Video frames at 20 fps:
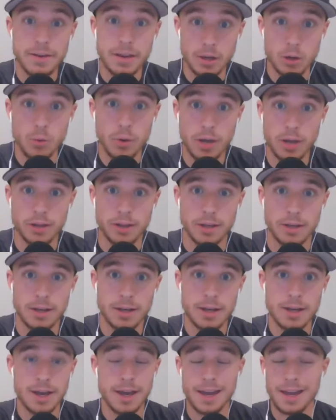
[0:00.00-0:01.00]
leaving New England.
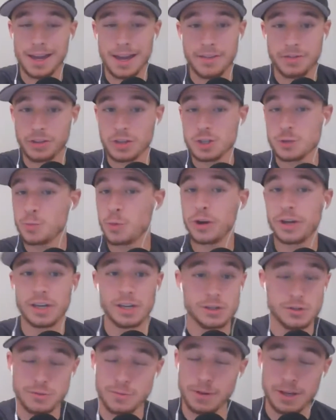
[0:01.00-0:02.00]
At this
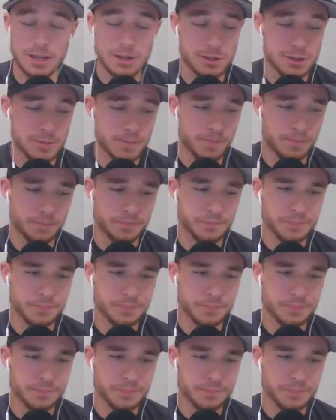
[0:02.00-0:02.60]
point, he's